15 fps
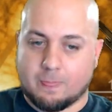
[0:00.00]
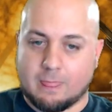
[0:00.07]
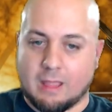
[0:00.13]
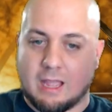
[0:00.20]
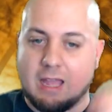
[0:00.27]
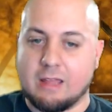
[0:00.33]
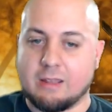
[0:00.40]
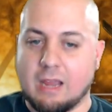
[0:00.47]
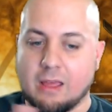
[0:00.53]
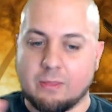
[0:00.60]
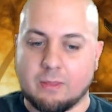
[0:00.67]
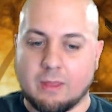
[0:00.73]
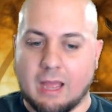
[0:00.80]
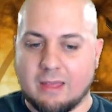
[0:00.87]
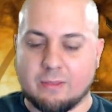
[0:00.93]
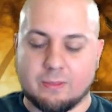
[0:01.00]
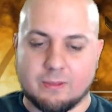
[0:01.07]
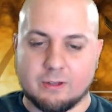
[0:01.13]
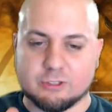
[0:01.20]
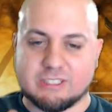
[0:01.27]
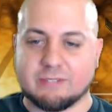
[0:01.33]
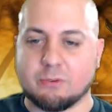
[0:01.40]
and
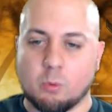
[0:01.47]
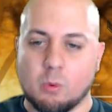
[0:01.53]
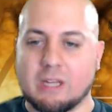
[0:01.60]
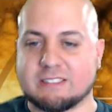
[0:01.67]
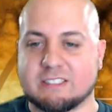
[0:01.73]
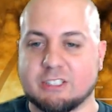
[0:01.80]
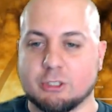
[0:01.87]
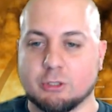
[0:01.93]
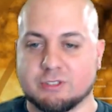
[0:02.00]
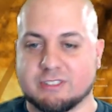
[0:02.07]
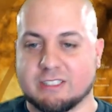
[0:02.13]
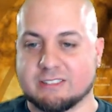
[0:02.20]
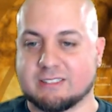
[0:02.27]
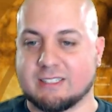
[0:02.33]
there's different ways to use this,